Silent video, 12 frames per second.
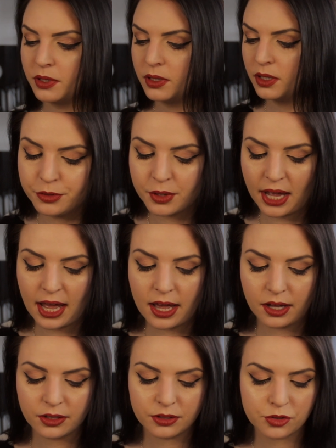But if you
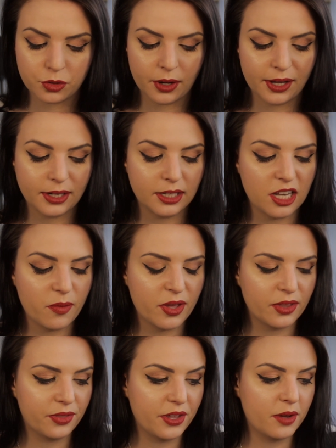can, try and
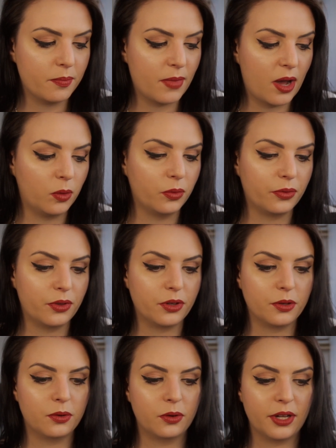limit the amount that
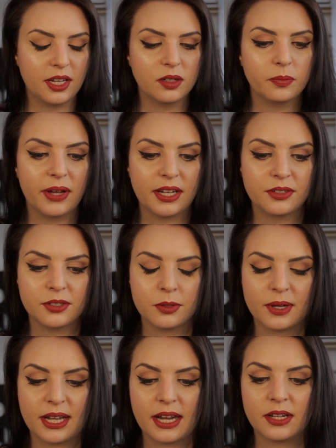you're in bed
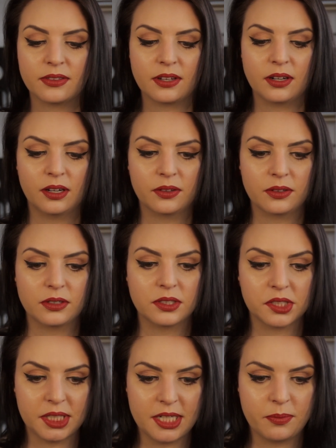doing anything other than
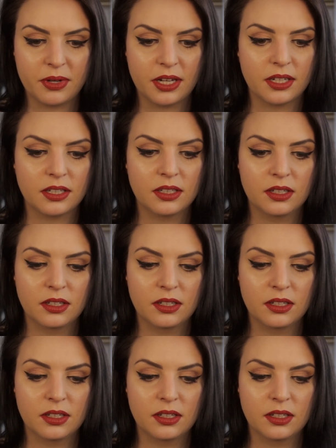sleeping.